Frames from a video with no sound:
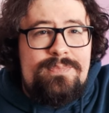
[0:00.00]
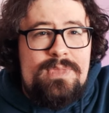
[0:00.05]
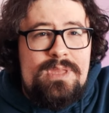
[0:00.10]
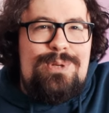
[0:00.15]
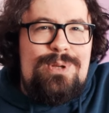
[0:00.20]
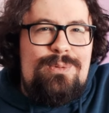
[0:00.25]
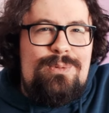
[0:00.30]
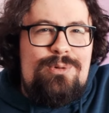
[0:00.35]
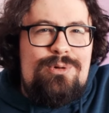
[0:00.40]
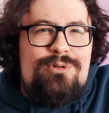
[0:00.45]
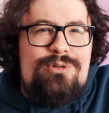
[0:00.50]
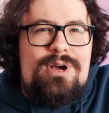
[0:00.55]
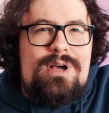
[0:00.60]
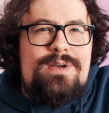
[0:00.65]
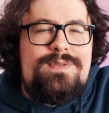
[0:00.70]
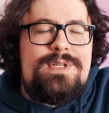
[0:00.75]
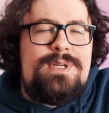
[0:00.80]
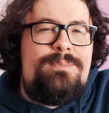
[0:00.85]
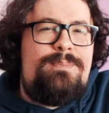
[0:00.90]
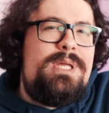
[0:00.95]
We will
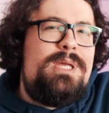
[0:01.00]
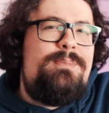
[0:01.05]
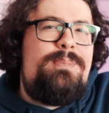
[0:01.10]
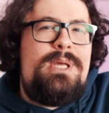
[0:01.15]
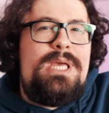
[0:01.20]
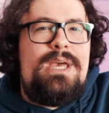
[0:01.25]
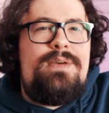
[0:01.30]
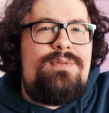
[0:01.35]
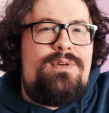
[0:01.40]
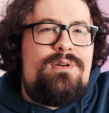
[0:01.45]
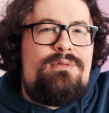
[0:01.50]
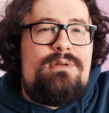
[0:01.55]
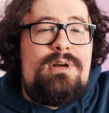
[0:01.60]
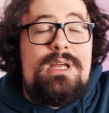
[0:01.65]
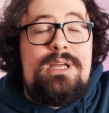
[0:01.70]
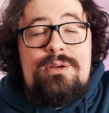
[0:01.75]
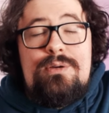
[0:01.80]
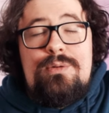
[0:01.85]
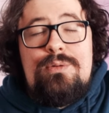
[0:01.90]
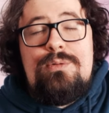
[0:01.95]
craft a BPF
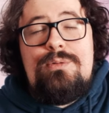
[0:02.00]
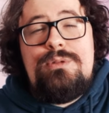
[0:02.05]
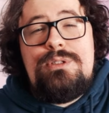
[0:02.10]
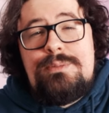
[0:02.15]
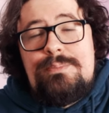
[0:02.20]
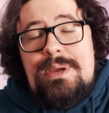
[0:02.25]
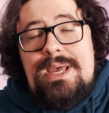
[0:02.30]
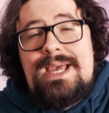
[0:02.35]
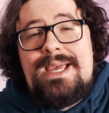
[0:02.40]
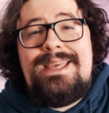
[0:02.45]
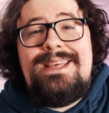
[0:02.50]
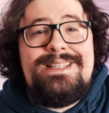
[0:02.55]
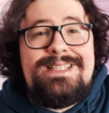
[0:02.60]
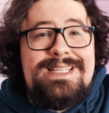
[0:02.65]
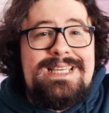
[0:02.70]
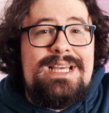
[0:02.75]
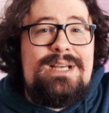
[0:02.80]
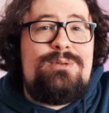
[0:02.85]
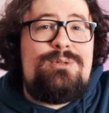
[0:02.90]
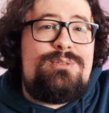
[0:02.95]
array called packet
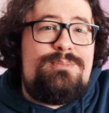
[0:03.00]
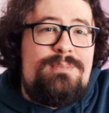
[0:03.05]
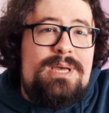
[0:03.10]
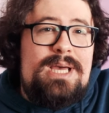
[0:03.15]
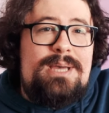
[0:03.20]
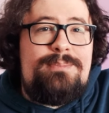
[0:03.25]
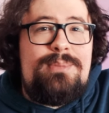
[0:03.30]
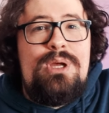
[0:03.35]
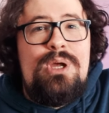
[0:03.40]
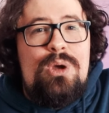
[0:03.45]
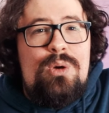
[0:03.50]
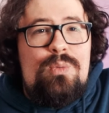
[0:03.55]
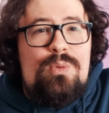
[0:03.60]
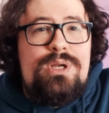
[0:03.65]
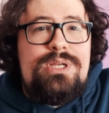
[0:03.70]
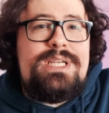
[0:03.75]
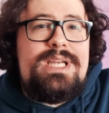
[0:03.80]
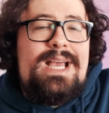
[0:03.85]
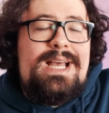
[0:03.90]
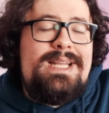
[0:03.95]
count map,
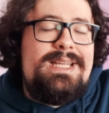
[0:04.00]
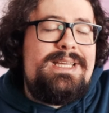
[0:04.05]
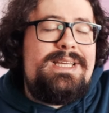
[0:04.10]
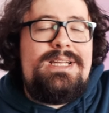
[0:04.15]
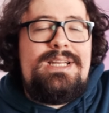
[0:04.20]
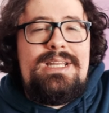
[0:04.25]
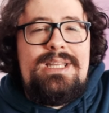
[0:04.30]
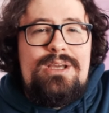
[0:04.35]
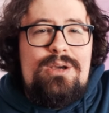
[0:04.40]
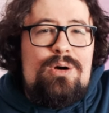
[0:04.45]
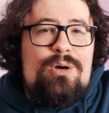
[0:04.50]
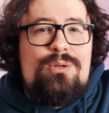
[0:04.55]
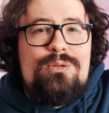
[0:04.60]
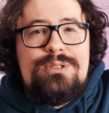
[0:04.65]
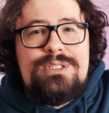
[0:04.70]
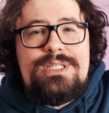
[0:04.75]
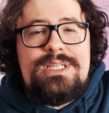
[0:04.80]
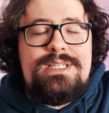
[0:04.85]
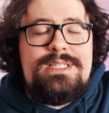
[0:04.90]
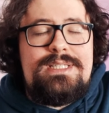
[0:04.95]
which elegantly
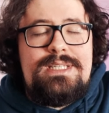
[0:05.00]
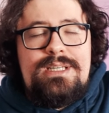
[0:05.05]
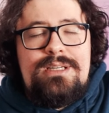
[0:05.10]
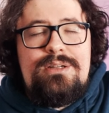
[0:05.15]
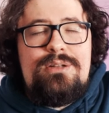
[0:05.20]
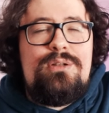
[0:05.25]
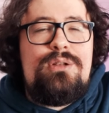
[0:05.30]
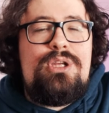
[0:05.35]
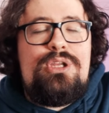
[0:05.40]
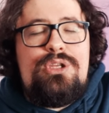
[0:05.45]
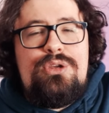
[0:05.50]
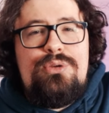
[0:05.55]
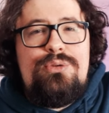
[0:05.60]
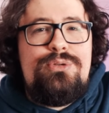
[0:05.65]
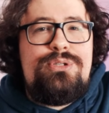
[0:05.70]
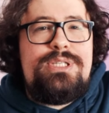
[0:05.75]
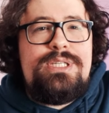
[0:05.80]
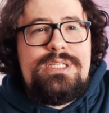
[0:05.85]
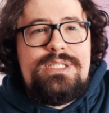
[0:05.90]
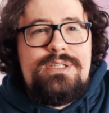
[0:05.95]
holds a single
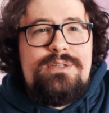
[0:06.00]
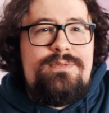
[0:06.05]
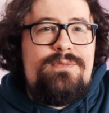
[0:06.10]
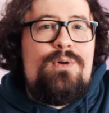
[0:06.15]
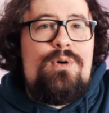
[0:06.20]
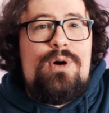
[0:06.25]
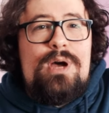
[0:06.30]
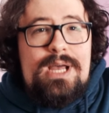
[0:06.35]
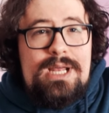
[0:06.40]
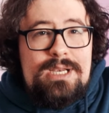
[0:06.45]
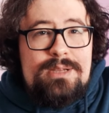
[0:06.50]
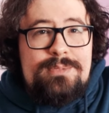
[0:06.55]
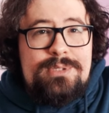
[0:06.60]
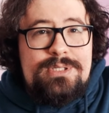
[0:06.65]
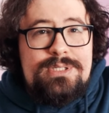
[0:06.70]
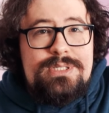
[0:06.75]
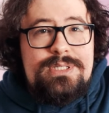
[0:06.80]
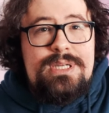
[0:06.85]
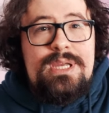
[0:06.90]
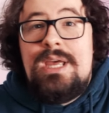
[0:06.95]
U64
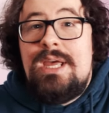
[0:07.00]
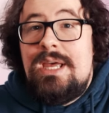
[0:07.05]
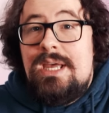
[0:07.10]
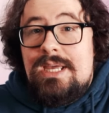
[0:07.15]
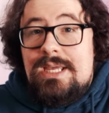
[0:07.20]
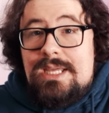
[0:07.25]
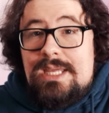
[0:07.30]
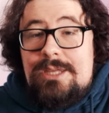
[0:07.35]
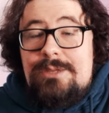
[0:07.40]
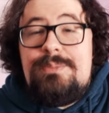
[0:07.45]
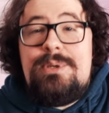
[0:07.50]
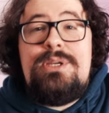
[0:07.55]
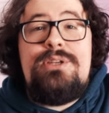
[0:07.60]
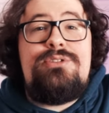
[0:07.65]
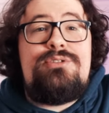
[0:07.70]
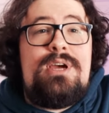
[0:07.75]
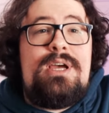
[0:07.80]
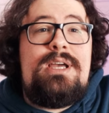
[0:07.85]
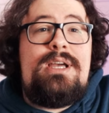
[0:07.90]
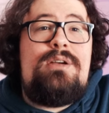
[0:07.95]
element, keeping
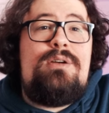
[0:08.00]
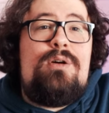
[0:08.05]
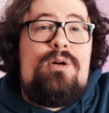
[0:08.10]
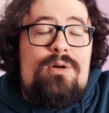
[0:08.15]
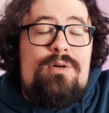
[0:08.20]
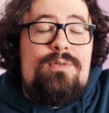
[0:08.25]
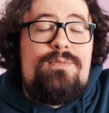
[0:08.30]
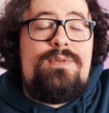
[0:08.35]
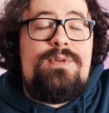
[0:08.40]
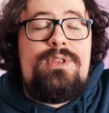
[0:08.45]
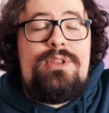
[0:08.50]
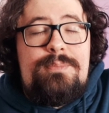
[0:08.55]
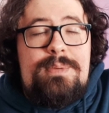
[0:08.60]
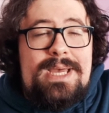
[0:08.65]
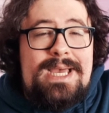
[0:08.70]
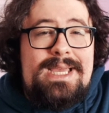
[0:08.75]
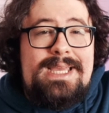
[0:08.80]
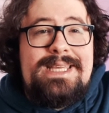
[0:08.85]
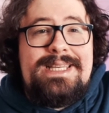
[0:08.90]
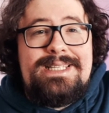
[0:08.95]
track of the
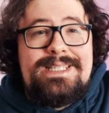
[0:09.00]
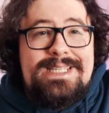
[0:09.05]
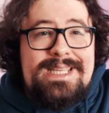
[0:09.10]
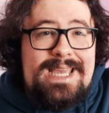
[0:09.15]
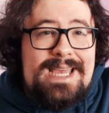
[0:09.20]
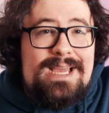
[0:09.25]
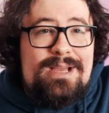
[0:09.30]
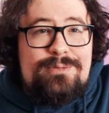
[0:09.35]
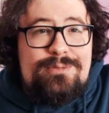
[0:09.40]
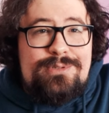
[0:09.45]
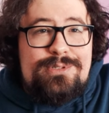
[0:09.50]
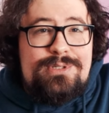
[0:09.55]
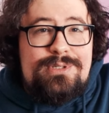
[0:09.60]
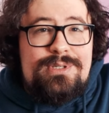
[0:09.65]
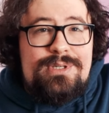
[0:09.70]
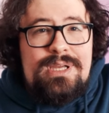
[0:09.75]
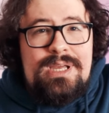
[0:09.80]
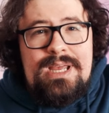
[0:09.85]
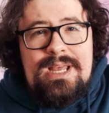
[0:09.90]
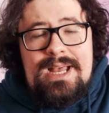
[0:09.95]
packet count.
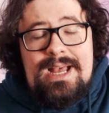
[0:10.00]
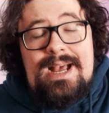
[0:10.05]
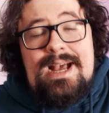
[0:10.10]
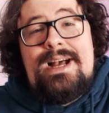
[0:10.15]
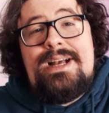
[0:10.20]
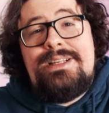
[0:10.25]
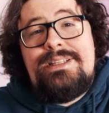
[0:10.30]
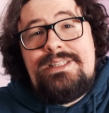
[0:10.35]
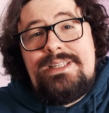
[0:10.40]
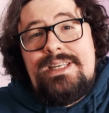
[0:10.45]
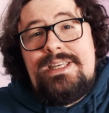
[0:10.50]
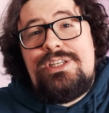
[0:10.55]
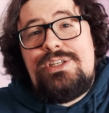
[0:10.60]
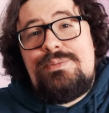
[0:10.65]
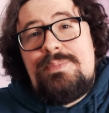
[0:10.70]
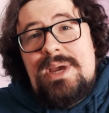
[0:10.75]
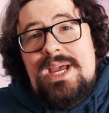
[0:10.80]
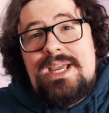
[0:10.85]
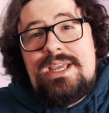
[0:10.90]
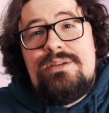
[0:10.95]
As
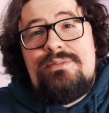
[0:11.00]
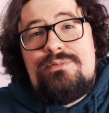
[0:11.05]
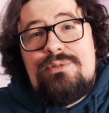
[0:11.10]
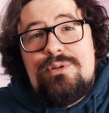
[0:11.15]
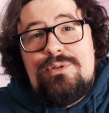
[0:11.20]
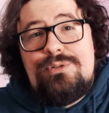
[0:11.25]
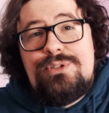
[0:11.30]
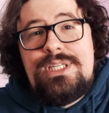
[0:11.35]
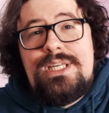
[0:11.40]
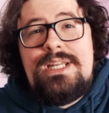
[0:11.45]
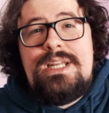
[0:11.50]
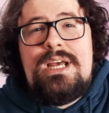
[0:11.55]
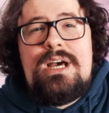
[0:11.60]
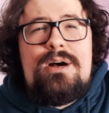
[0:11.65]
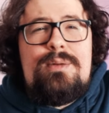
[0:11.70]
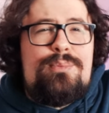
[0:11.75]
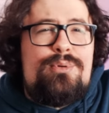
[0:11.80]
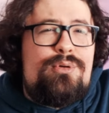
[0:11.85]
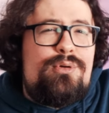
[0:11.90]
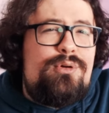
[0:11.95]
each packet rolls in,
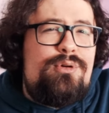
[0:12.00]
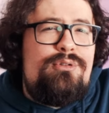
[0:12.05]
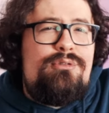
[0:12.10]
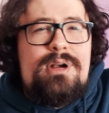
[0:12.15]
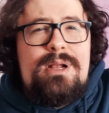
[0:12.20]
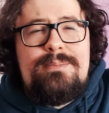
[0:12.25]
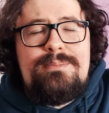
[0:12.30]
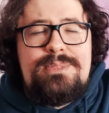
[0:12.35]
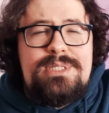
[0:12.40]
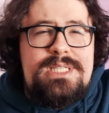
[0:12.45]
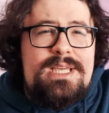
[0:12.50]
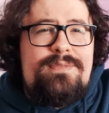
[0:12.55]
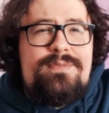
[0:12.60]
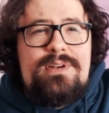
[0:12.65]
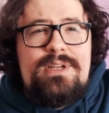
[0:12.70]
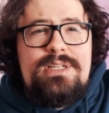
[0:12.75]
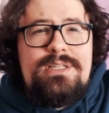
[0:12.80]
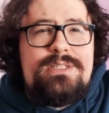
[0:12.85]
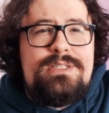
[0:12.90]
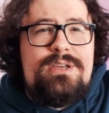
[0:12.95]
our program
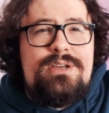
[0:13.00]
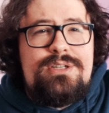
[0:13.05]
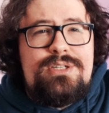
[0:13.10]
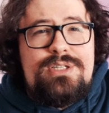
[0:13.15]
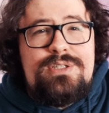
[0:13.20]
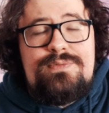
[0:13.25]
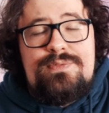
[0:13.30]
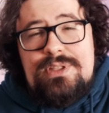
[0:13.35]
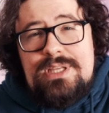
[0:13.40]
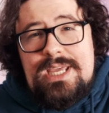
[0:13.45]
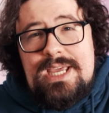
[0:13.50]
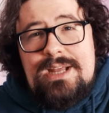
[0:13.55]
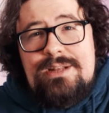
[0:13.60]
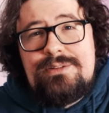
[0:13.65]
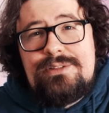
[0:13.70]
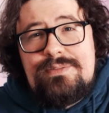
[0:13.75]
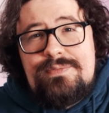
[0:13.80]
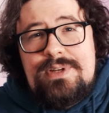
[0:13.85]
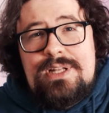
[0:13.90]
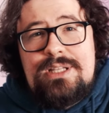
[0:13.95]
deftly searches for the
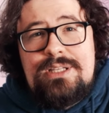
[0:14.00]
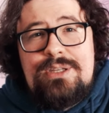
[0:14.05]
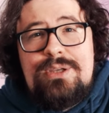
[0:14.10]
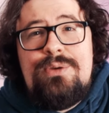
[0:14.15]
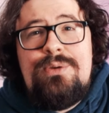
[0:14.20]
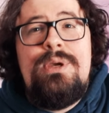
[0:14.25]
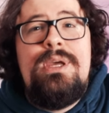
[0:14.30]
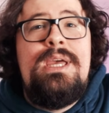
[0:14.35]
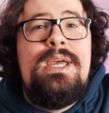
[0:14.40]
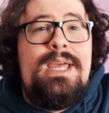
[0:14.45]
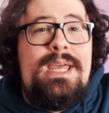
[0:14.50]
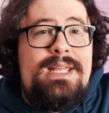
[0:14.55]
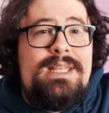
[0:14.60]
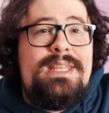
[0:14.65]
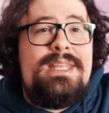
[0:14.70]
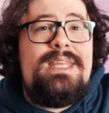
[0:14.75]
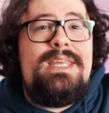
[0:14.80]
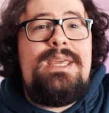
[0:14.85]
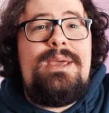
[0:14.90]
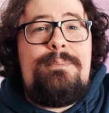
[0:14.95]
counter value in
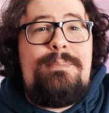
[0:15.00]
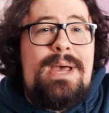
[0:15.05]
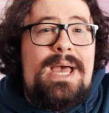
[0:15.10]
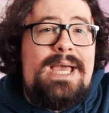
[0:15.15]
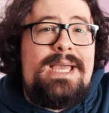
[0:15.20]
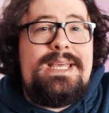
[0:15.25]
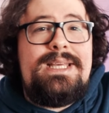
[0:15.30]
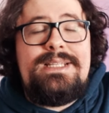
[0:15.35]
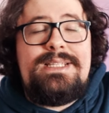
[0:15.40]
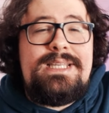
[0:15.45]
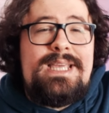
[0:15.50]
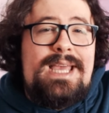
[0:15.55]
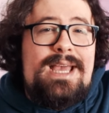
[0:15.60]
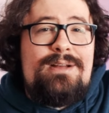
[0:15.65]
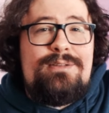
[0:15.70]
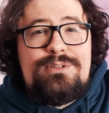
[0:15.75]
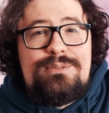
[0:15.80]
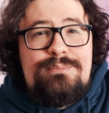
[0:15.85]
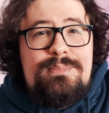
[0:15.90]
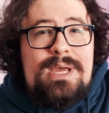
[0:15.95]
the packet
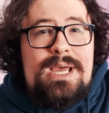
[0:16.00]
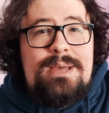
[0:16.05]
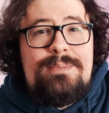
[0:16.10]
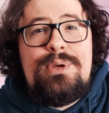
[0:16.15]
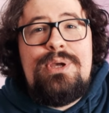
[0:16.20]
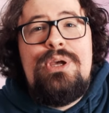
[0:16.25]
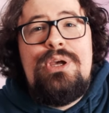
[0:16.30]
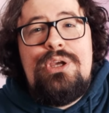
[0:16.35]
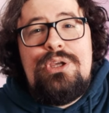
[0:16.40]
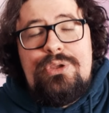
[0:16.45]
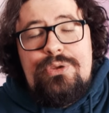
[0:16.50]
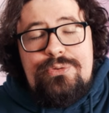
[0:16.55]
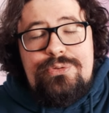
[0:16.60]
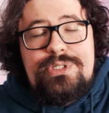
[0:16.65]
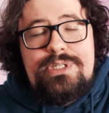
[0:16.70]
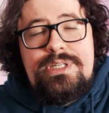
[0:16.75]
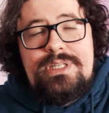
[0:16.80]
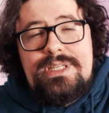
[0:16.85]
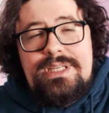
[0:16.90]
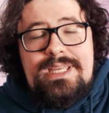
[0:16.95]
count map
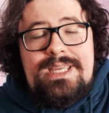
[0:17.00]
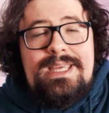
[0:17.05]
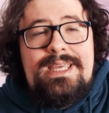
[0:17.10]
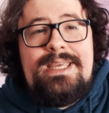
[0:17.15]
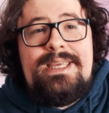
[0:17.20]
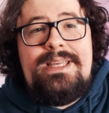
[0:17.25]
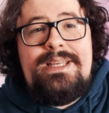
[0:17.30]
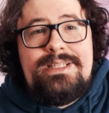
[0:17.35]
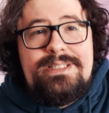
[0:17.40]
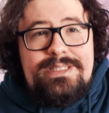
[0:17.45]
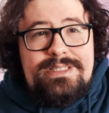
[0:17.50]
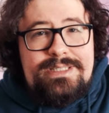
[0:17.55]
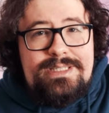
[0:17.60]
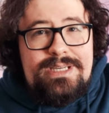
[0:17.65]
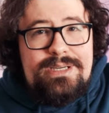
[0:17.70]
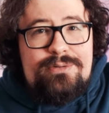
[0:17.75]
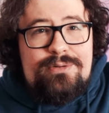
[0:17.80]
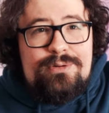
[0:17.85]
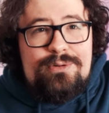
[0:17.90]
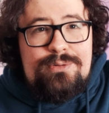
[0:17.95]
using the key
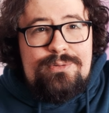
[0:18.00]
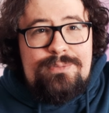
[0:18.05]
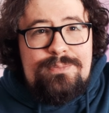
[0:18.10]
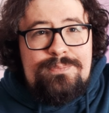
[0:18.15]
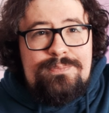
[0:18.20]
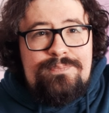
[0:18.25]
0.